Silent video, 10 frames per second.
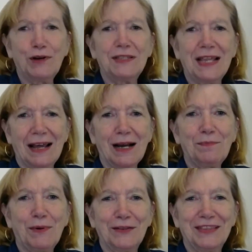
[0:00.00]
put that up
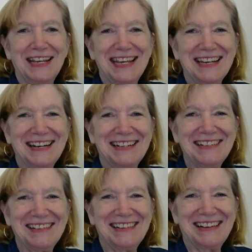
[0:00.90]
on the
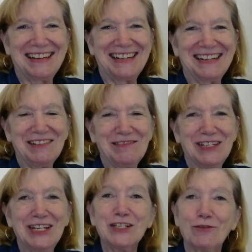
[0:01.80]

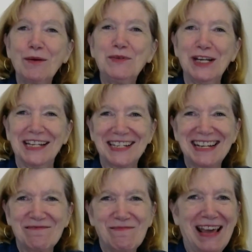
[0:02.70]
description.
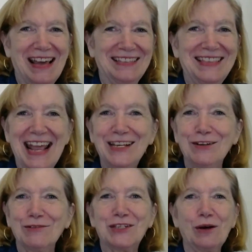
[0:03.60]
And thank
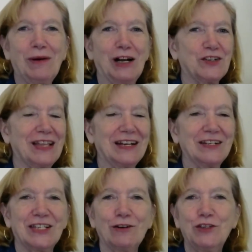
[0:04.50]
you so much. That
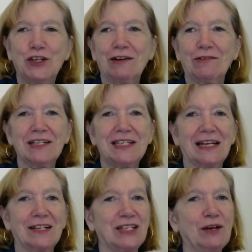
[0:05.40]
is so generous, and
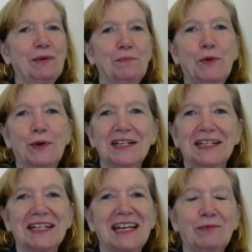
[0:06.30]
it's so important.
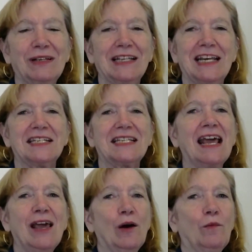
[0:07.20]
Yeah. It really is.
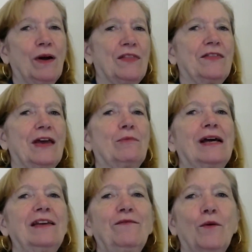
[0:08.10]
Whether they're
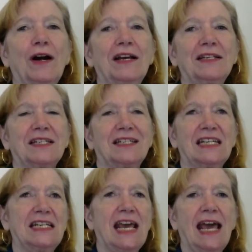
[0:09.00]
ready for it
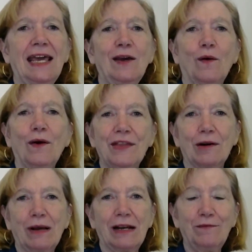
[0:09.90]
today or they're ready